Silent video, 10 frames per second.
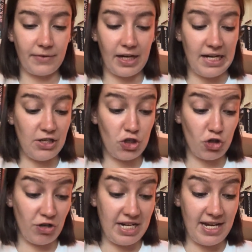
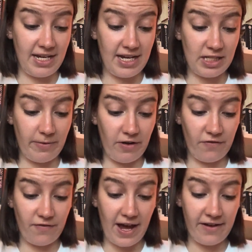intriguing. It's about
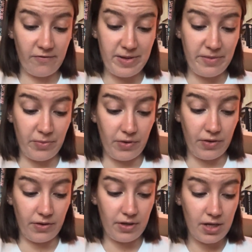5
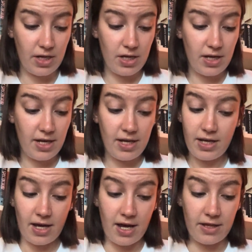people.
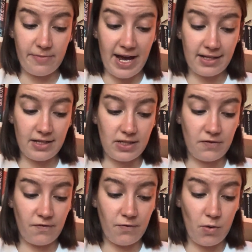The back says
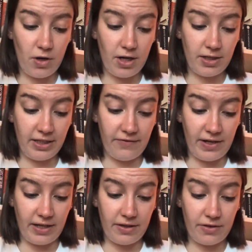4 are
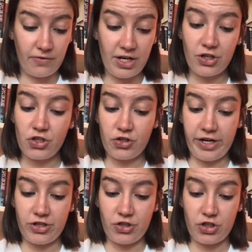living, 3 are
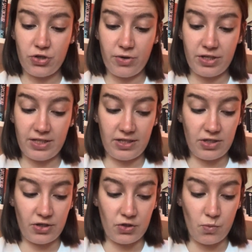strangers, 2 are
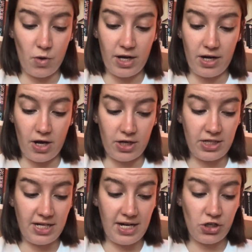sisters, 1, a
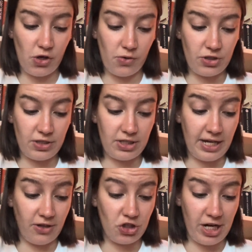teenage
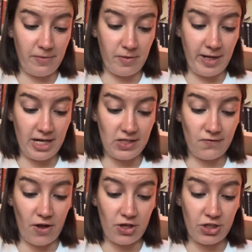hotel chambermaid, has
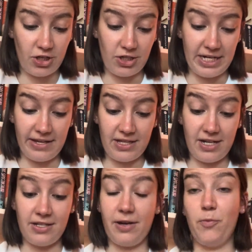fallen to her death in
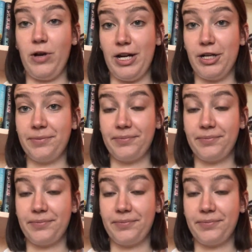a dumbwaiter,